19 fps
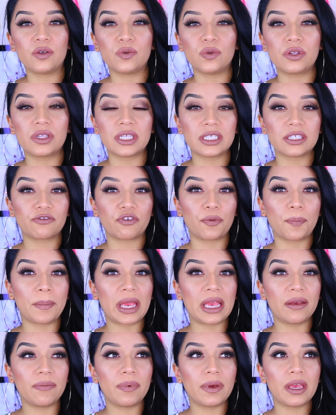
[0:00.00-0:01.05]
I used this for
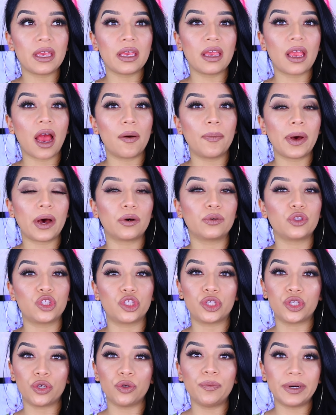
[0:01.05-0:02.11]
maybe about
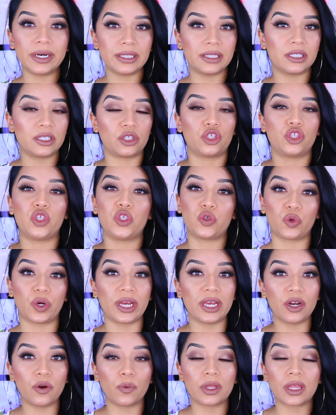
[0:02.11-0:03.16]
two months
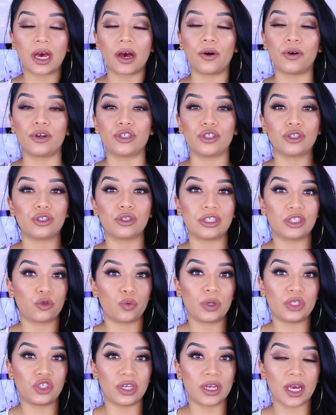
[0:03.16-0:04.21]
straight without
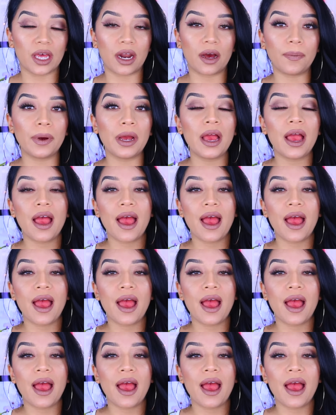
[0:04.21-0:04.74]
switching it up,